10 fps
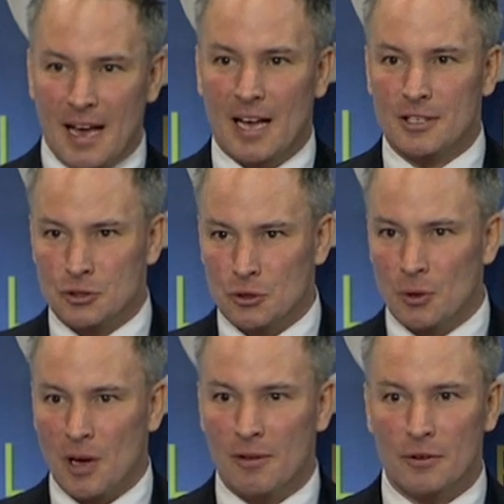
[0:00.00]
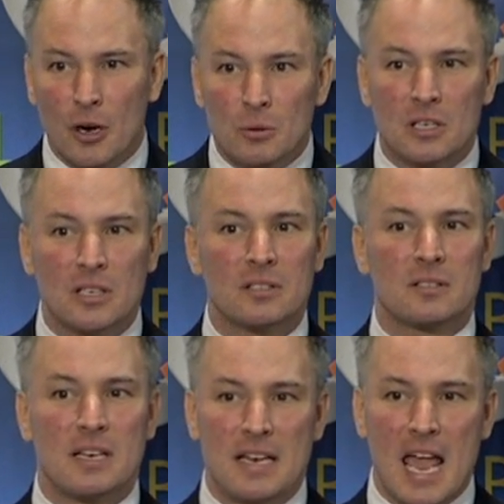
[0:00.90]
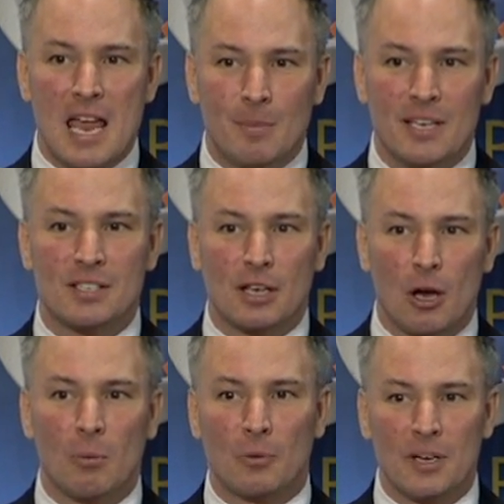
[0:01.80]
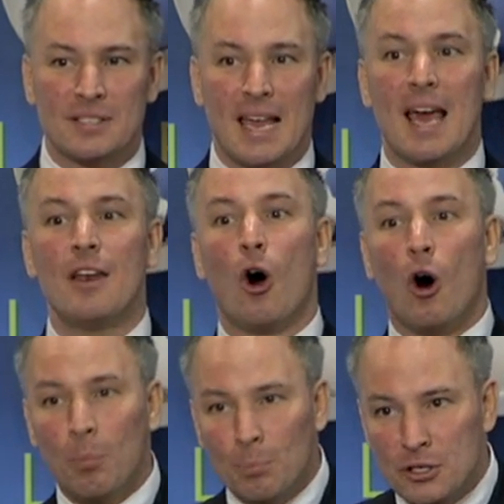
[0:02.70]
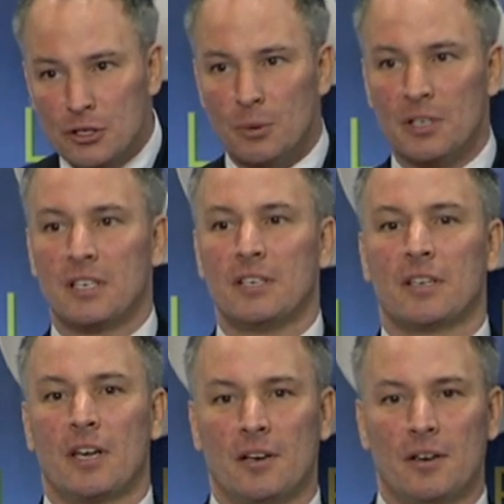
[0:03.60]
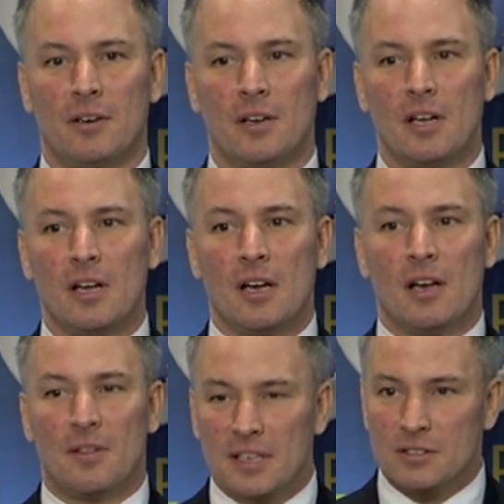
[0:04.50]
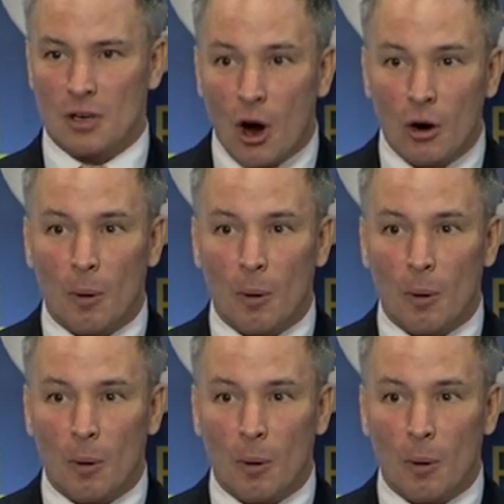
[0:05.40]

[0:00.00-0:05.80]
as you have noticed, the name is the Global Risk and Opportunity Indicator. These are